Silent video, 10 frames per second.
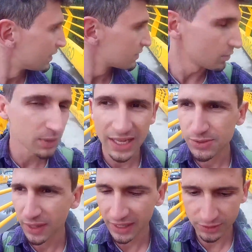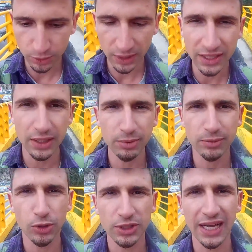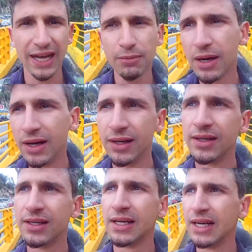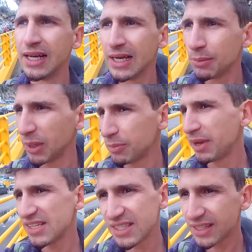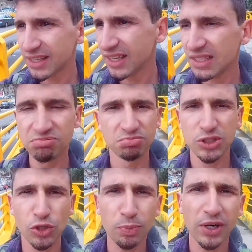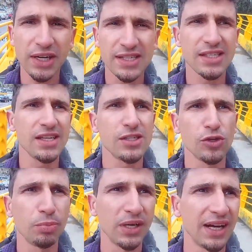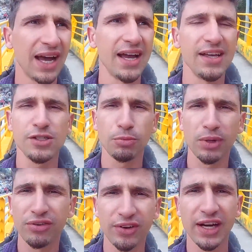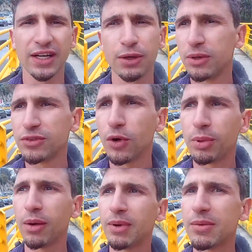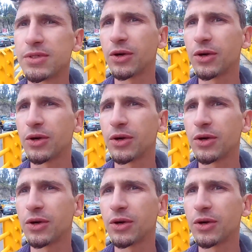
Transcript: So that's why it took a little bit more time. But basically super easy, super nice, super friendly with no problems.